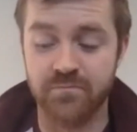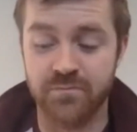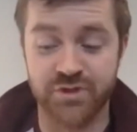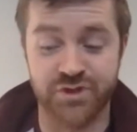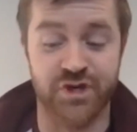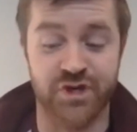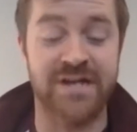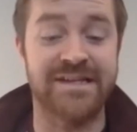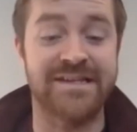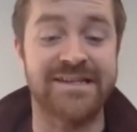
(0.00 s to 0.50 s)

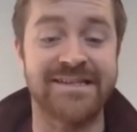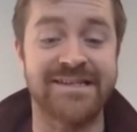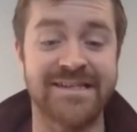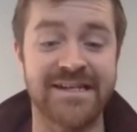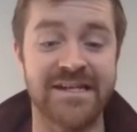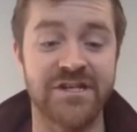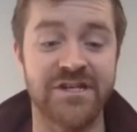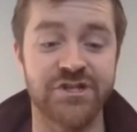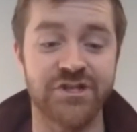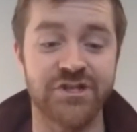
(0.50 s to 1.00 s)
trying to
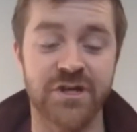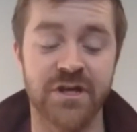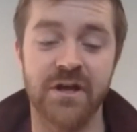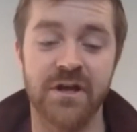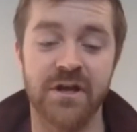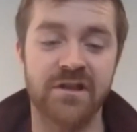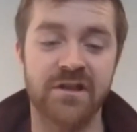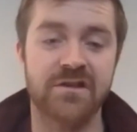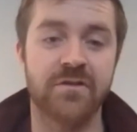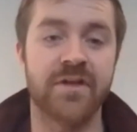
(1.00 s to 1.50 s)
teach
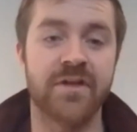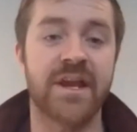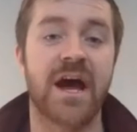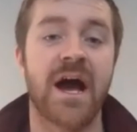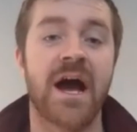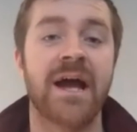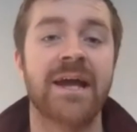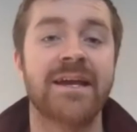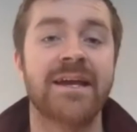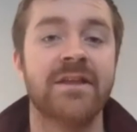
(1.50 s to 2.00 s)
so that
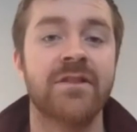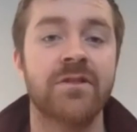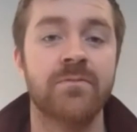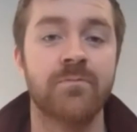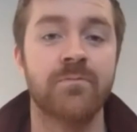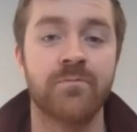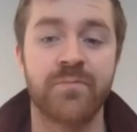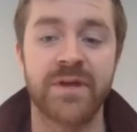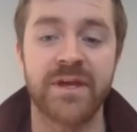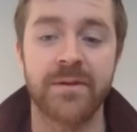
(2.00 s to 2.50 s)
I can
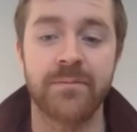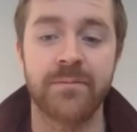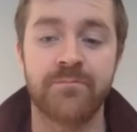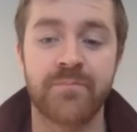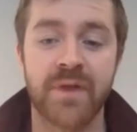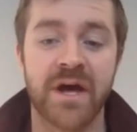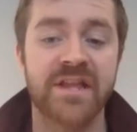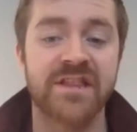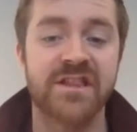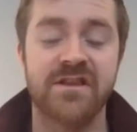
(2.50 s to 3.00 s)
be
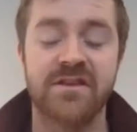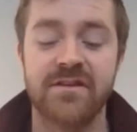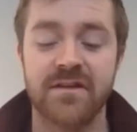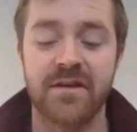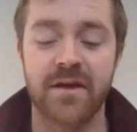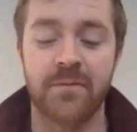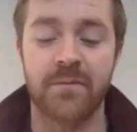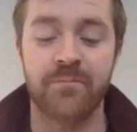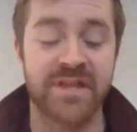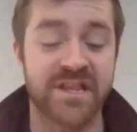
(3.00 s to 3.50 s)
best
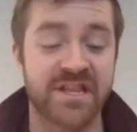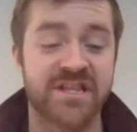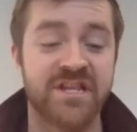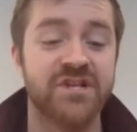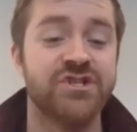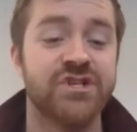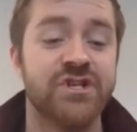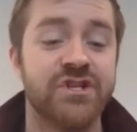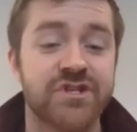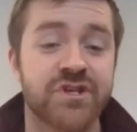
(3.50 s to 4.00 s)

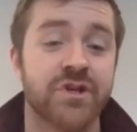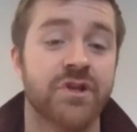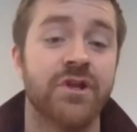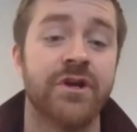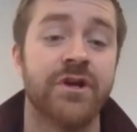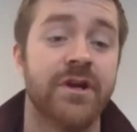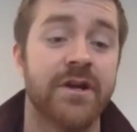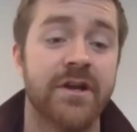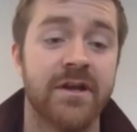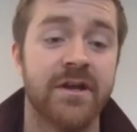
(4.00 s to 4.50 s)
positioned to
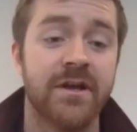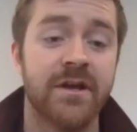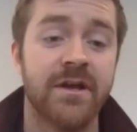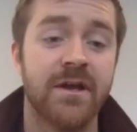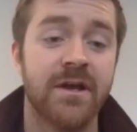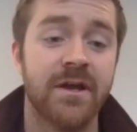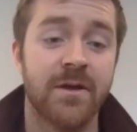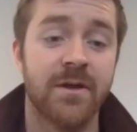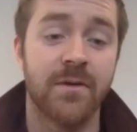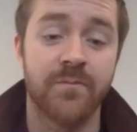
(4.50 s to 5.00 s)
learn.
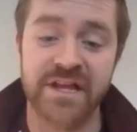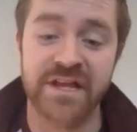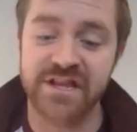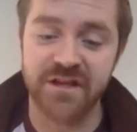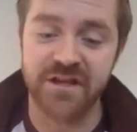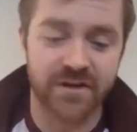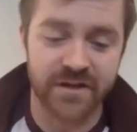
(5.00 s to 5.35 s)
Basically,